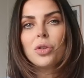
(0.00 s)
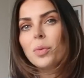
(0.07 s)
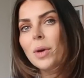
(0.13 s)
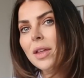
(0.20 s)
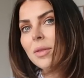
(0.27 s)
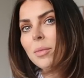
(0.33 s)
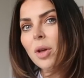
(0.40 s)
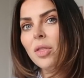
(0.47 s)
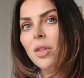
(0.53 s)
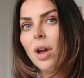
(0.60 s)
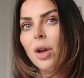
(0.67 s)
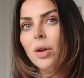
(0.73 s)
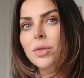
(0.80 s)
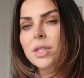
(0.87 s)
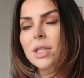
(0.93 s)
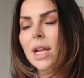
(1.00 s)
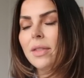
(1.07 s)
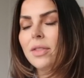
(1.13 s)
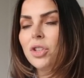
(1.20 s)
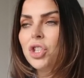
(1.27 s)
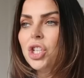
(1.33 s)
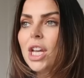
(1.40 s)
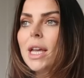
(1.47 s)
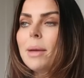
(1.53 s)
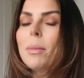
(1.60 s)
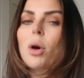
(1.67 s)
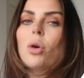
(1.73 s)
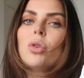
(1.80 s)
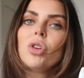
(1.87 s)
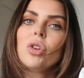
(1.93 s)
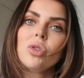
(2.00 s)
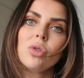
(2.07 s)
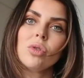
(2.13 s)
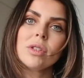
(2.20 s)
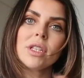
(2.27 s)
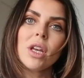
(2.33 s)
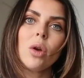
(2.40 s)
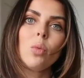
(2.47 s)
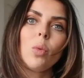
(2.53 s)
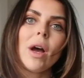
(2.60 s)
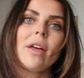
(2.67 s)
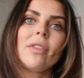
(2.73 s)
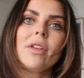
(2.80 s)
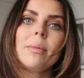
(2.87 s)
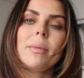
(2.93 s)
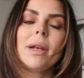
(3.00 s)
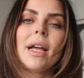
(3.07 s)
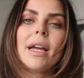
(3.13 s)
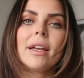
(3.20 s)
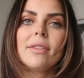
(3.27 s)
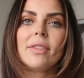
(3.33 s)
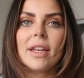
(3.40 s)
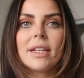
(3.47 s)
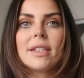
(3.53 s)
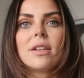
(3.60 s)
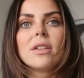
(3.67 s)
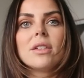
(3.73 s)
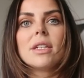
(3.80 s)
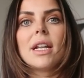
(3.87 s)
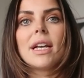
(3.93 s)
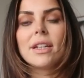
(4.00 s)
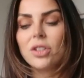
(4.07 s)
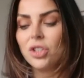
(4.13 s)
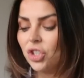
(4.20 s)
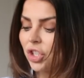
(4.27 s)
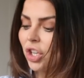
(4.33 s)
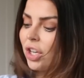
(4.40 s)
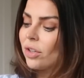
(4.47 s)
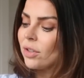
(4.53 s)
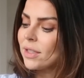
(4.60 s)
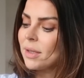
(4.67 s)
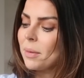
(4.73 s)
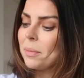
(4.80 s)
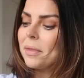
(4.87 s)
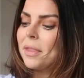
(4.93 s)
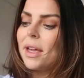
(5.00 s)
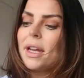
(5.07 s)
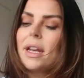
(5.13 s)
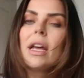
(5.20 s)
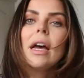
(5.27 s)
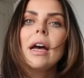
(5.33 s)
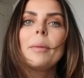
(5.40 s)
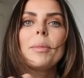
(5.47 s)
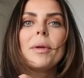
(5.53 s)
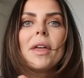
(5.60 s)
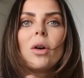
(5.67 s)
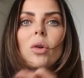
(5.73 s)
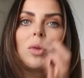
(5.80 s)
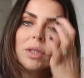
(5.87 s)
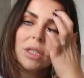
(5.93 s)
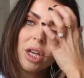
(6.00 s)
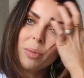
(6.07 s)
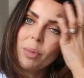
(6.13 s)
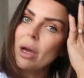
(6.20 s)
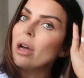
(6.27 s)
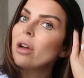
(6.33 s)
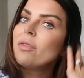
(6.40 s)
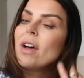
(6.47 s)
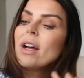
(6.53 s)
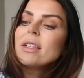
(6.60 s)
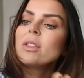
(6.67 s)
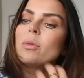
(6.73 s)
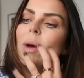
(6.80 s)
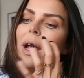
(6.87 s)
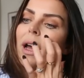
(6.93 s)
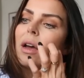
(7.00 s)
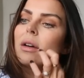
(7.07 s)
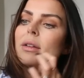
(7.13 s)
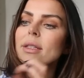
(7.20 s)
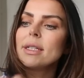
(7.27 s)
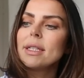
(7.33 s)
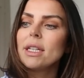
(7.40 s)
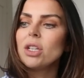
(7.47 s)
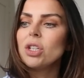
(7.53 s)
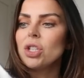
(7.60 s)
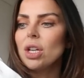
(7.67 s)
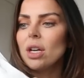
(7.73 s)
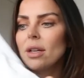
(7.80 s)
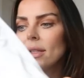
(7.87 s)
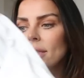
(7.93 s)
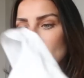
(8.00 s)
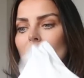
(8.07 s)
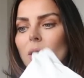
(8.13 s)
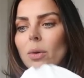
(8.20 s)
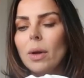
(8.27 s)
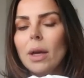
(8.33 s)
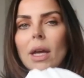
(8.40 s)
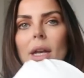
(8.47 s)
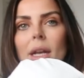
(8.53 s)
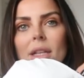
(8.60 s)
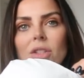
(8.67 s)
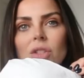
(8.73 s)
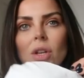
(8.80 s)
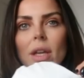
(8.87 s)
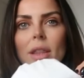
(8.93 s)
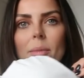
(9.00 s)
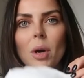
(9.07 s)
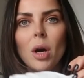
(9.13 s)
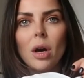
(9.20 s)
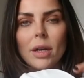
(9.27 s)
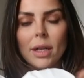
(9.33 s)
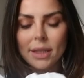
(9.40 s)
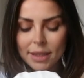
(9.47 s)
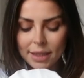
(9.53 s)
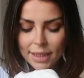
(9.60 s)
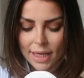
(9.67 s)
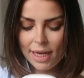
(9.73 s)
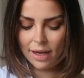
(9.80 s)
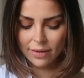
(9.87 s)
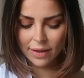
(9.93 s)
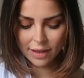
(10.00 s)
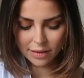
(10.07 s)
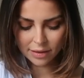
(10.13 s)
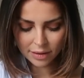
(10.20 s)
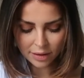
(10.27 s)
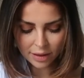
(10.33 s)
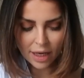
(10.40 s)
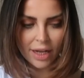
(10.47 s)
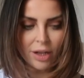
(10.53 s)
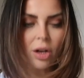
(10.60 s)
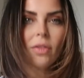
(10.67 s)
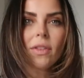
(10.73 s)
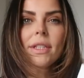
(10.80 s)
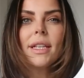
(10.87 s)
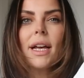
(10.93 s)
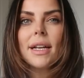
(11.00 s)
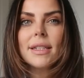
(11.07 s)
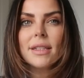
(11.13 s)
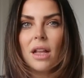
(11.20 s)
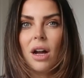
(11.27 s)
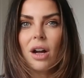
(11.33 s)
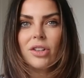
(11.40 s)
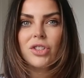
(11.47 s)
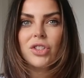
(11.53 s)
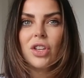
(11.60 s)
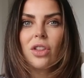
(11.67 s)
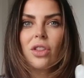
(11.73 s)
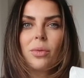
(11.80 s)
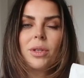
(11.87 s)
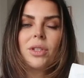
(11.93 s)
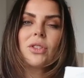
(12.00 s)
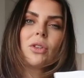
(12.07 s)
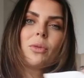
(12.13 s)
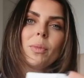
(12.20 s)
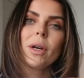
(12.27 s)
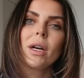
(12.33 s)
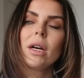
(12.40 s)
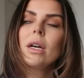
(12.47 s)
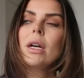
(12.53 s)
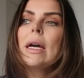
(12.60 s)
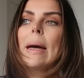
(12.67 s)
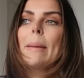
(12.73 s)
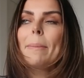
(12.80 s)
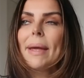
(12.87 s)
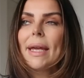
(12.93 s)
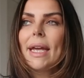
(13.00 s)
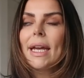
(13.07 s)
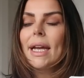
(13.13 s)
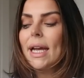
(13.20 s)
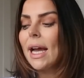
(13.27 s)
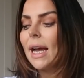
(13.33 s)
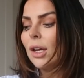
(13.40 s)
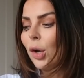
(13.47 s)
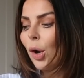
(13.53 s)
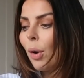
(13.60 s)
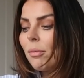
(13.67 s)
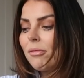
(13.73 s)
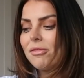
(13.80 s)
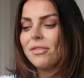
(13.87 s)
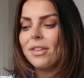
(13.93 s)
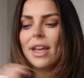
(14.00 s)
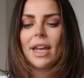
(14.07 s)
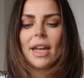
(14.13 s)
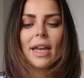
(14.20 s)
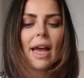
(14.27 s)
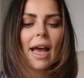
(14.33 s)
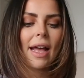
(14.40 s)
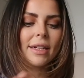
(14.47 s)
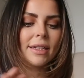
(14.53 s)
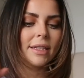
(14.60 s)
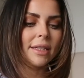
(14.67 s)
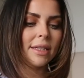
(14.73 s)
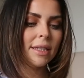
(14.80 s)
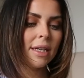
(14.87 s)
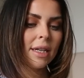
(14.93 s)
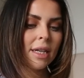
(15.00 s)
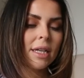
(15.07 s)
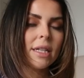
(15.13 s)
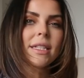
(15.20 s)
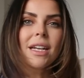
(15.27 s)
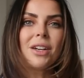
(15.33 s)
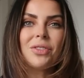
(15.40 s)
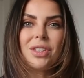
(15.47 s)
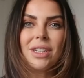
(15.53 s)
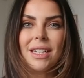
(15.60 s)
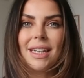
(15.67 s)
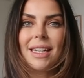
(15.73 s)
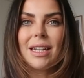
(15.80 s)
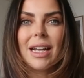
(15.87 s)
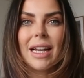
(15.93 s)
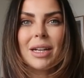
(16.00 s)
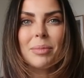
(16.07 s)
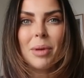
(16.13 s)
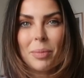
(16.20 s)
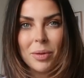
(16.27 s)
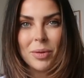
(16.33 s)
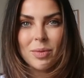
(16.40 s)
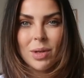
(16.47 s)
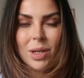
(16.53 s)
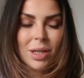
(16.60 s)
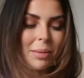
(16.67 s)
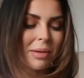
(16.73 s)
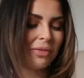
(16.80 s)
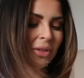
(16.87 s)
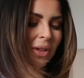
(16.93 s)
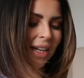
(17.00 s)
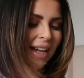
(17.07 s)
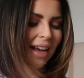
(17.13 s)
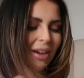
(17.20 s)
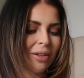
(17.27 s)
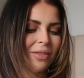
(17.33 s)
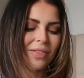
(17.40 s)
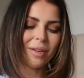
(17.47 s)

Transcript: could wear them on their own to like the gym, or you could also wear them like this under like a shirt or something, but they're also perfect to wear under t-shirts. So let's try them on and see how they look. I got the size large, so they were super big and comfy, and definitely like my boobs weren't gonna be falling out of